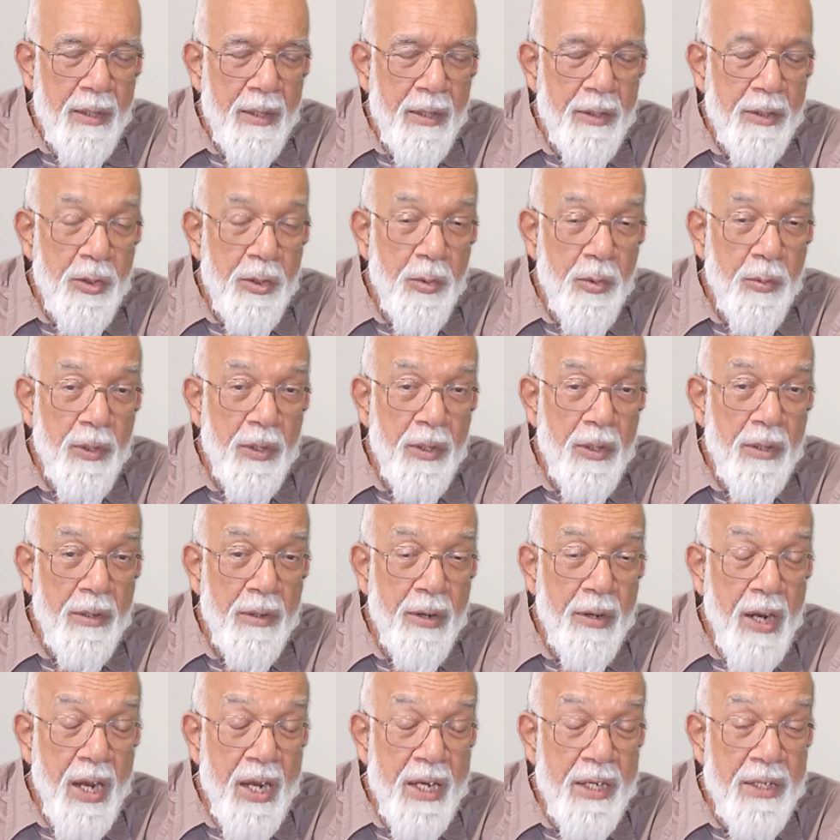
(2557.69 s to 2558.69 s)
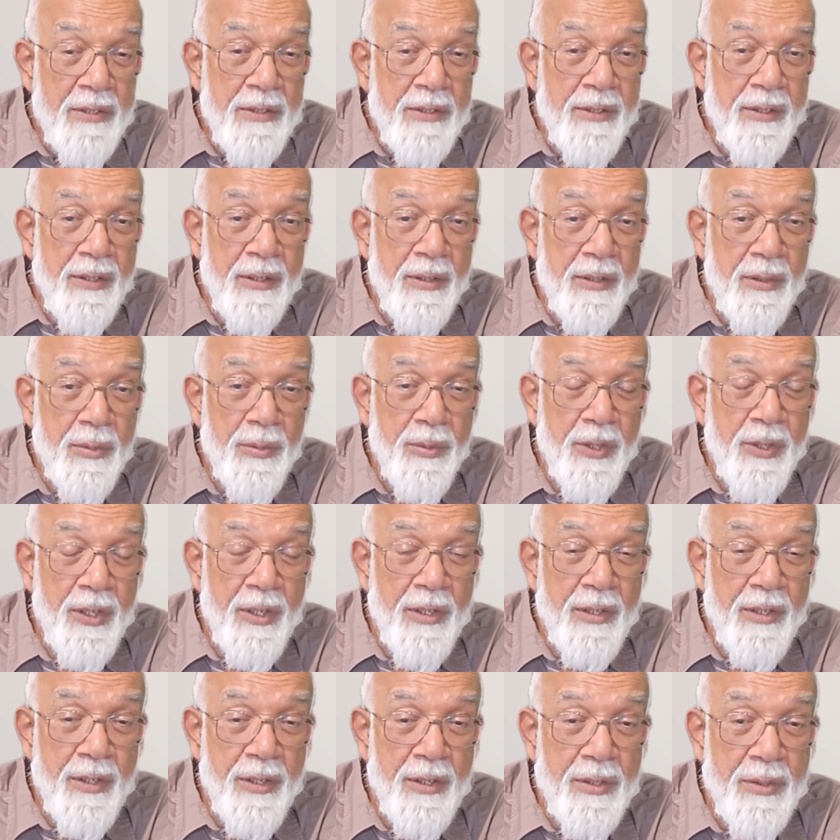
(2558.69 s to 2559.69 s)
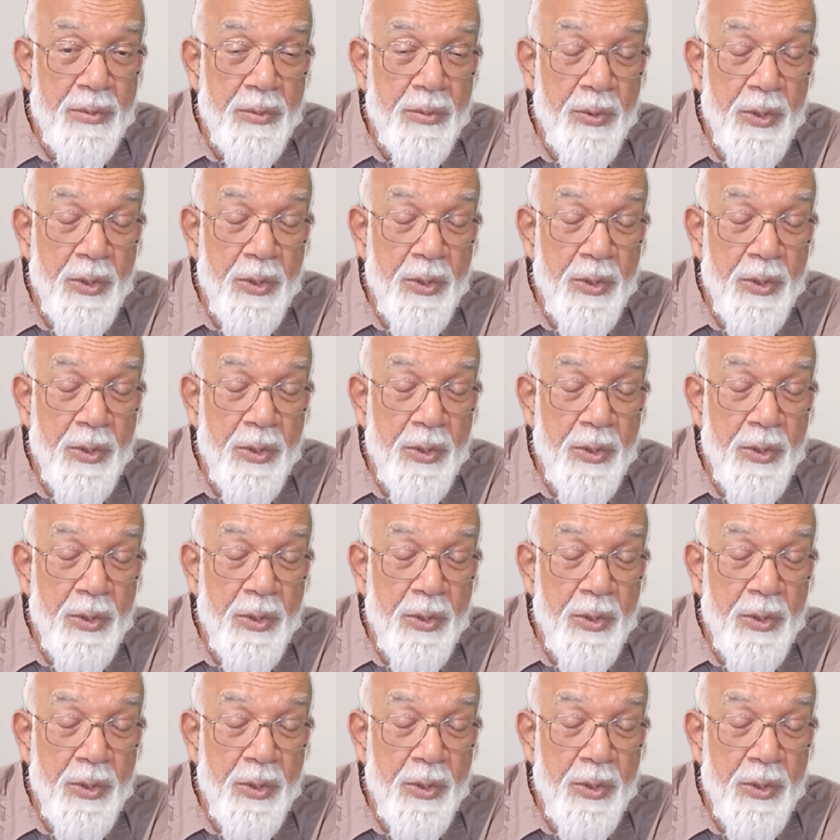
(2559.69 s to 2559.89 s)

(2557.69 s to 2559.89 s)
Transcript: you will rise in awareness.